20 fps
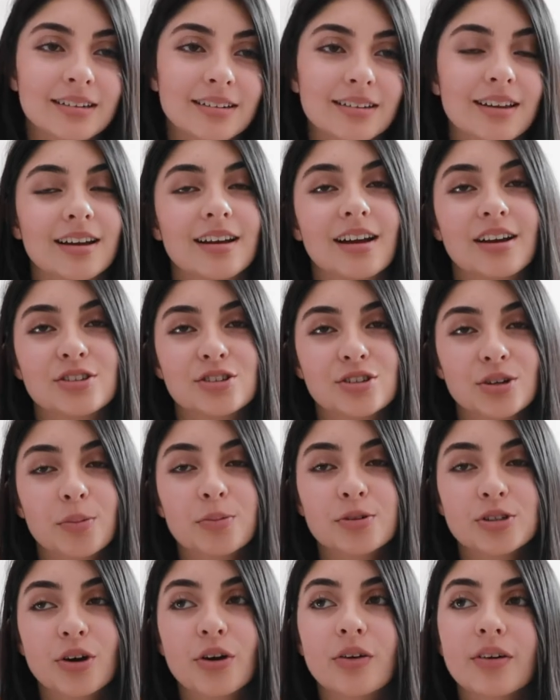Like, I
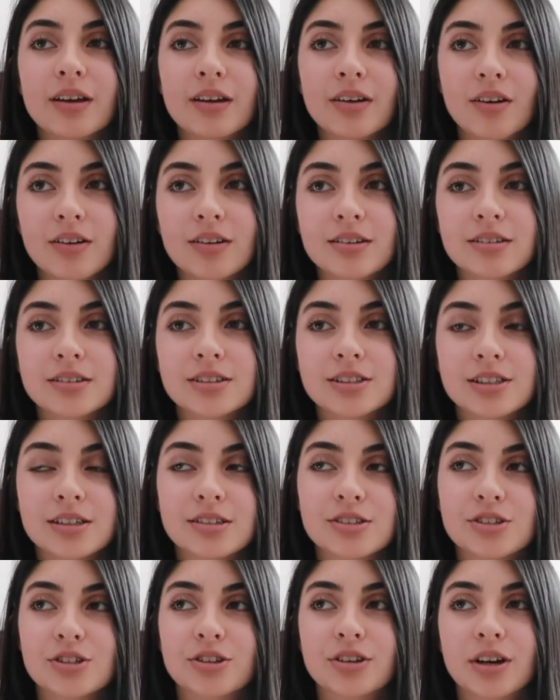stopped going on to
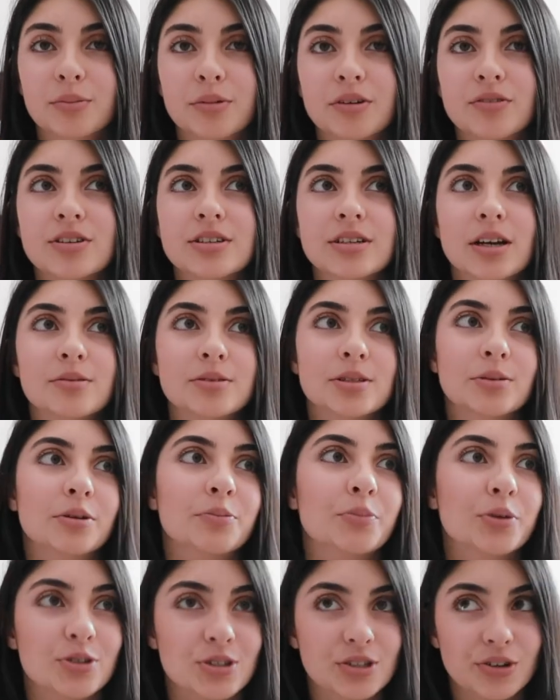Instagram every time
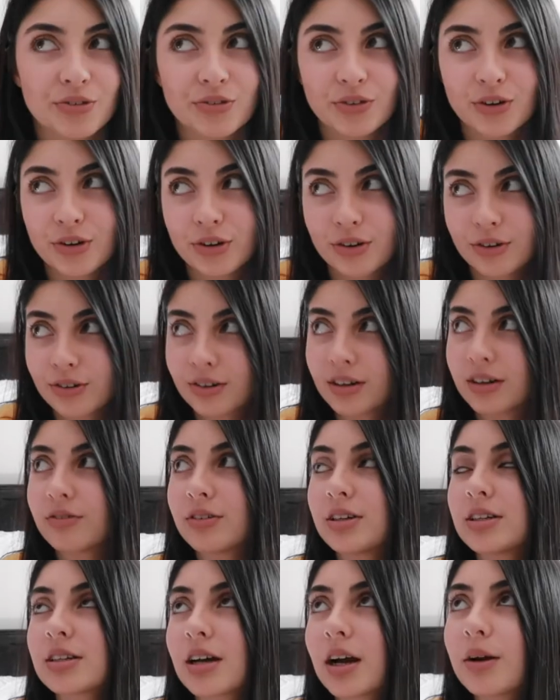someone posted a photo,
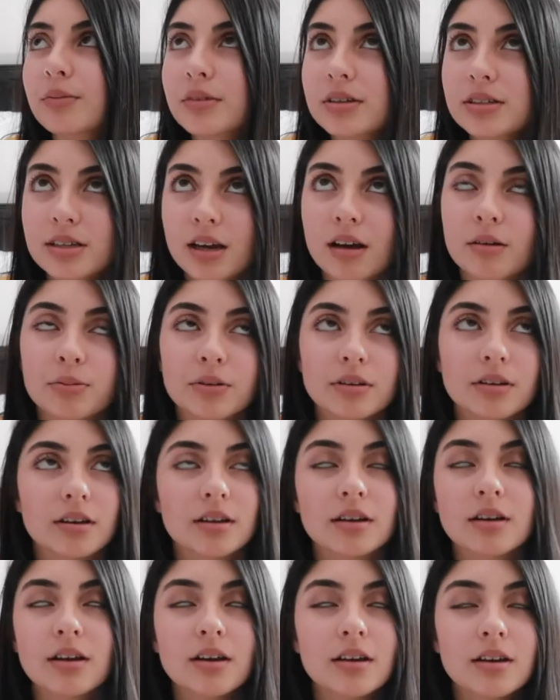every time this happened.
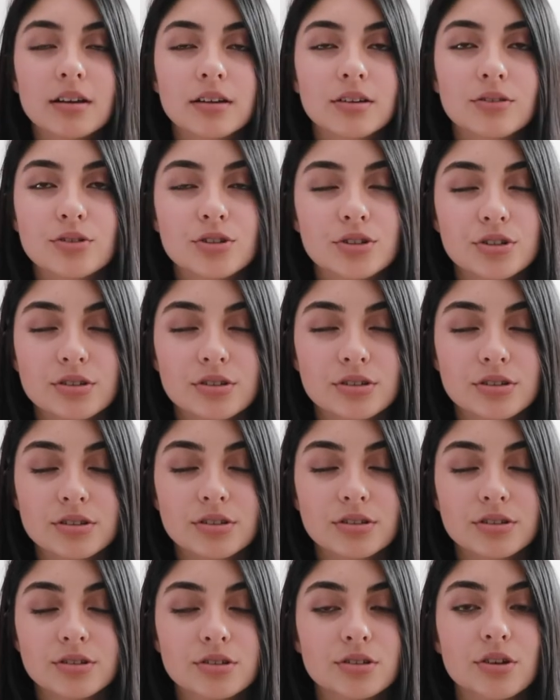It was just
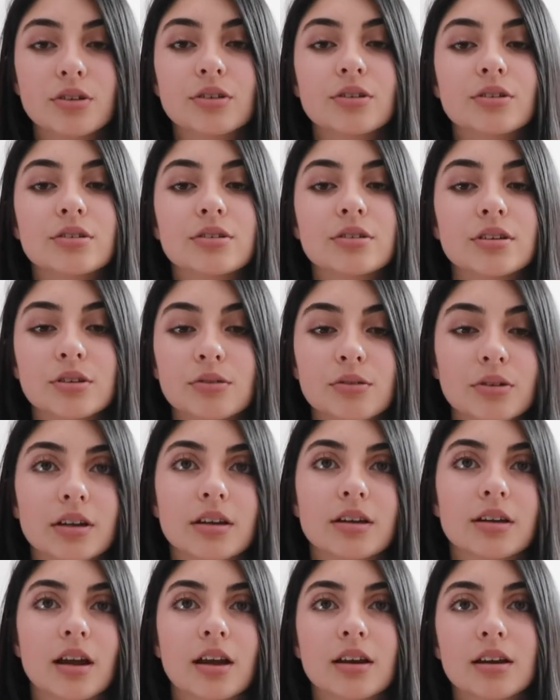so
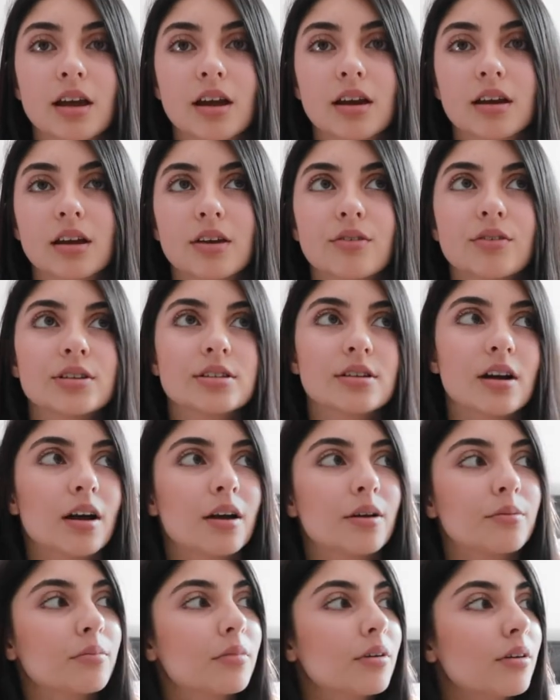annoying, and like, every
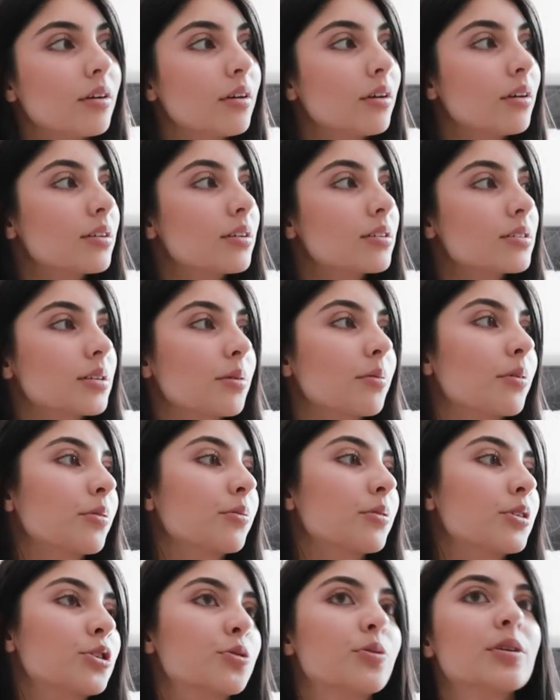time someone
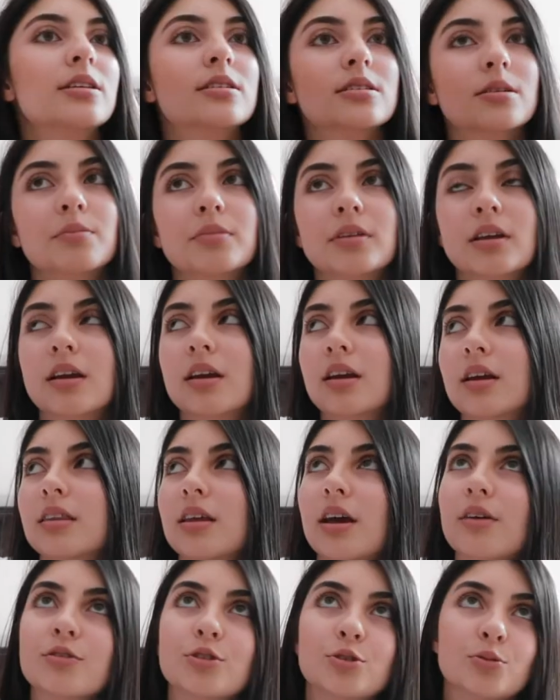would tweet something and
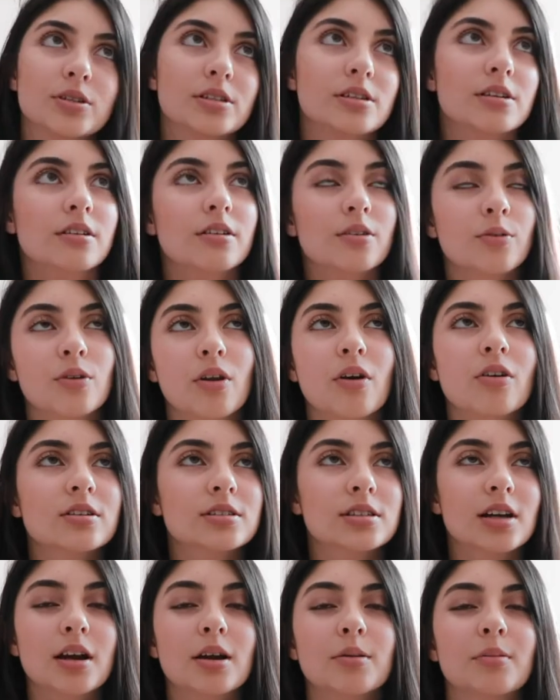they haven't tweeted in a long
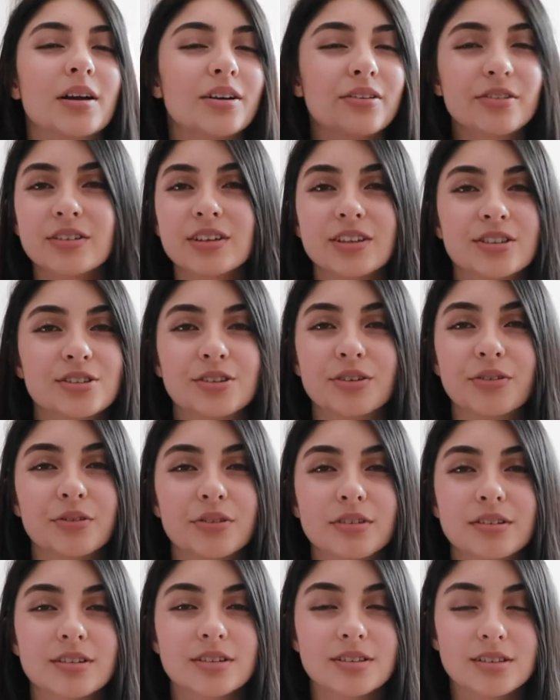time. I don't need to know
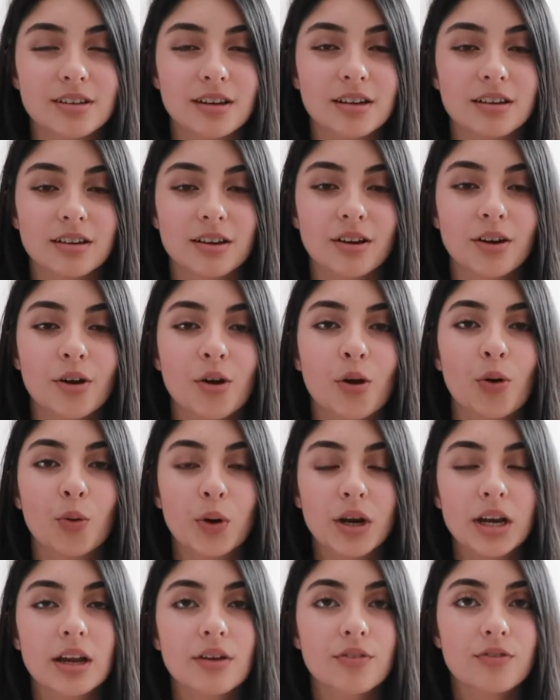this. Like,
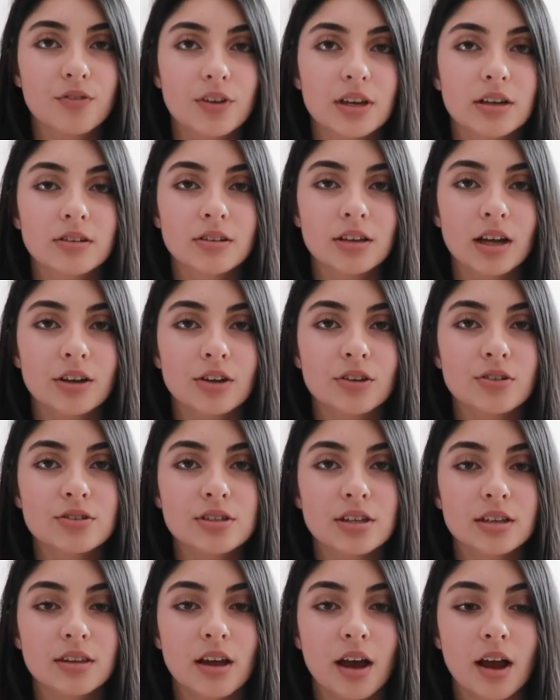when I feel like
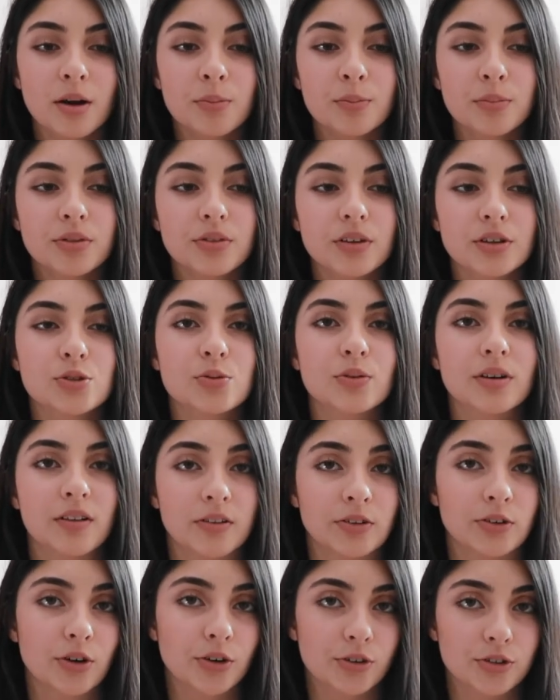using the app, that's when
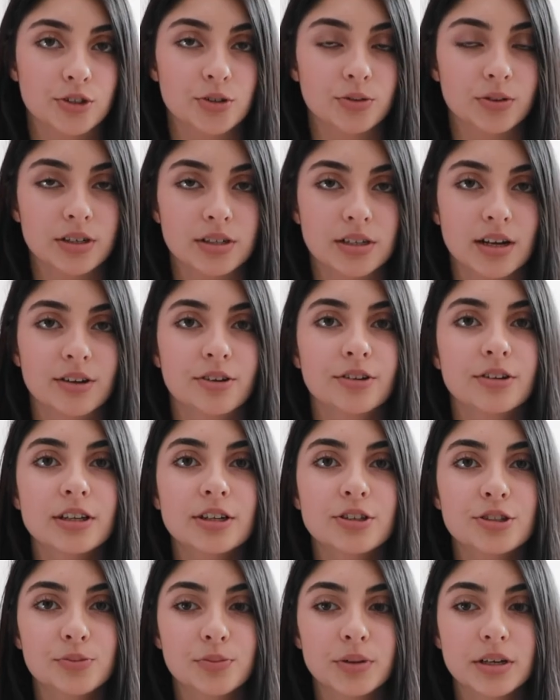I'll go to it. I don't
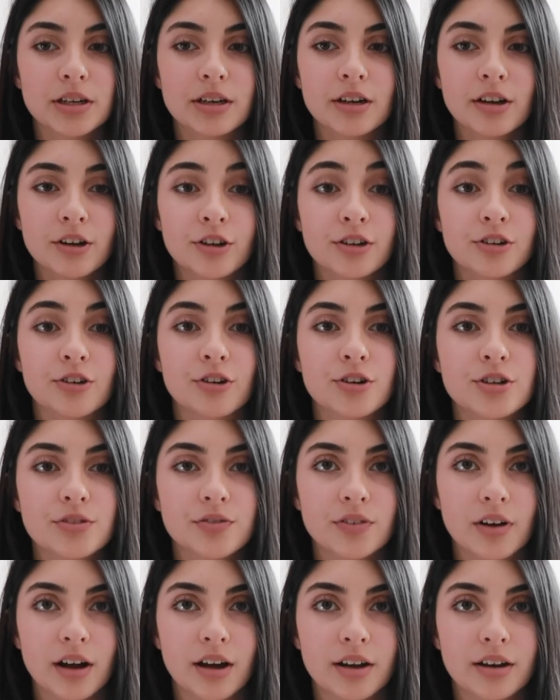need to be
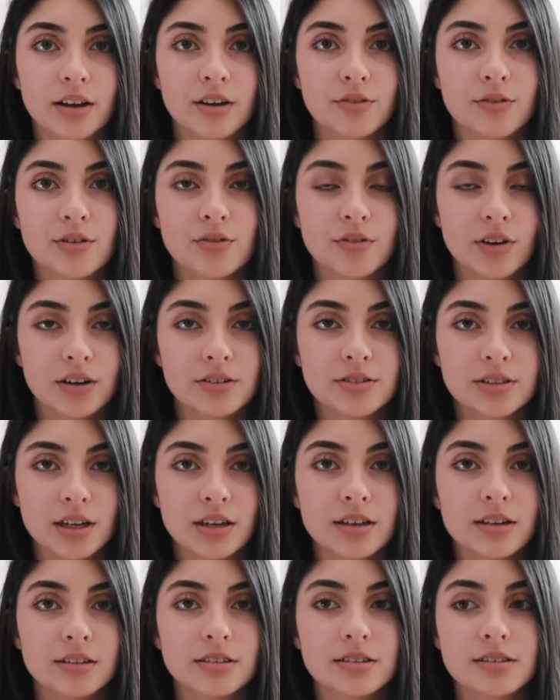notified every five
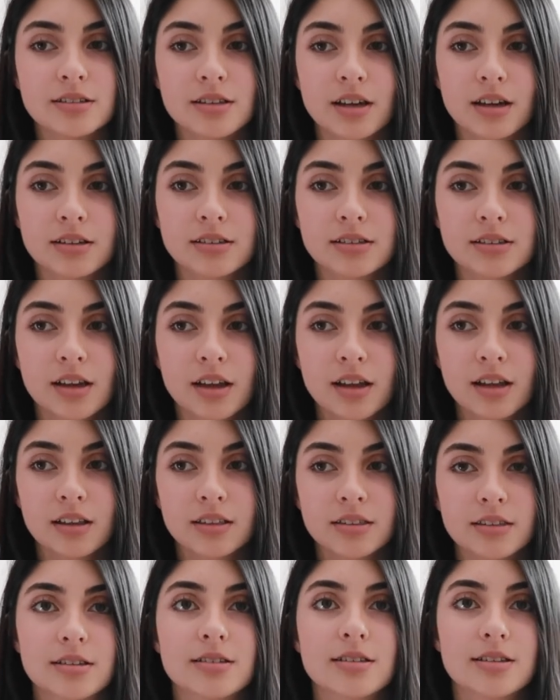seconds that
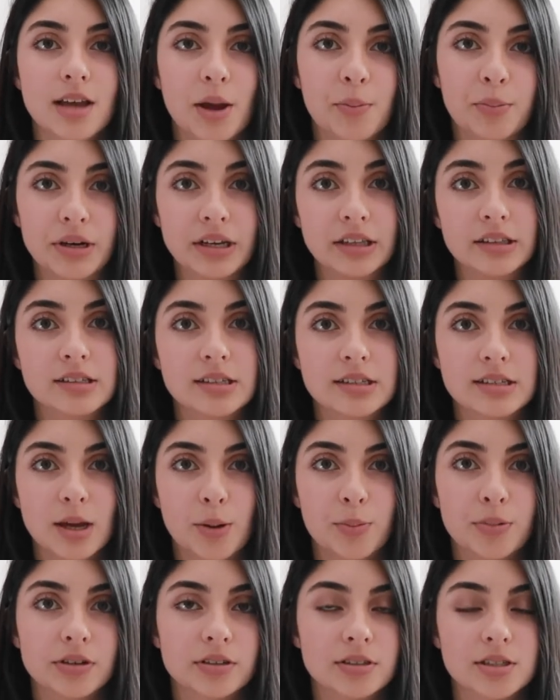this is happening, this is
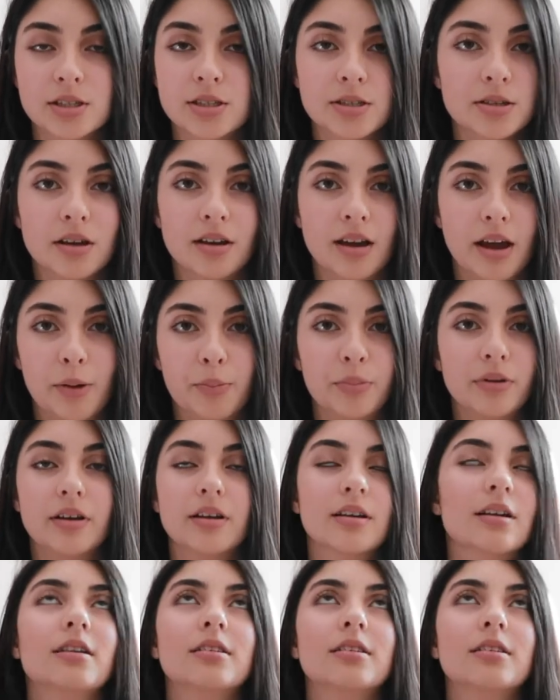happening, this is happening.